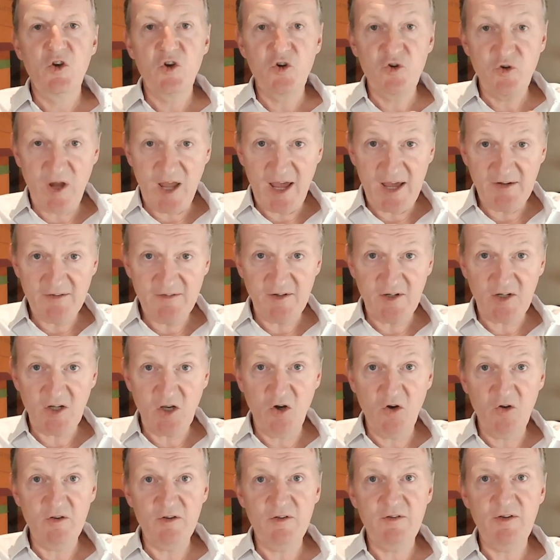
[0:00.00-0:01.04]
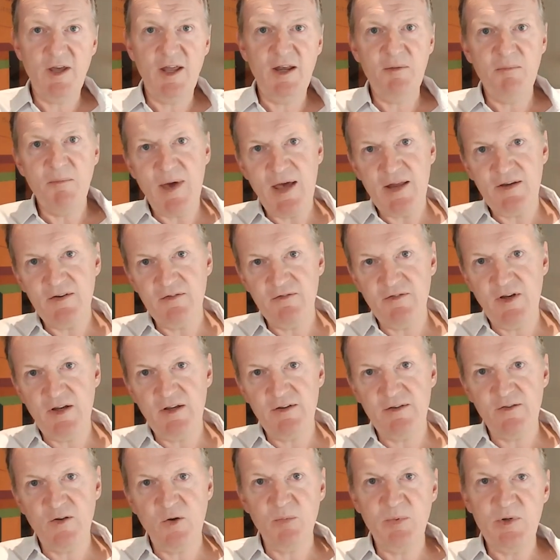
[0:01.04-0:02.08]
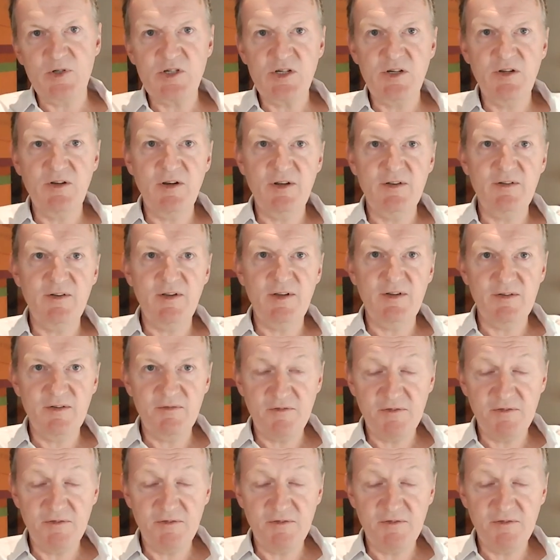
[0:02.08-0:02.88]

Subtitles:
creator content, metaverse opportunities,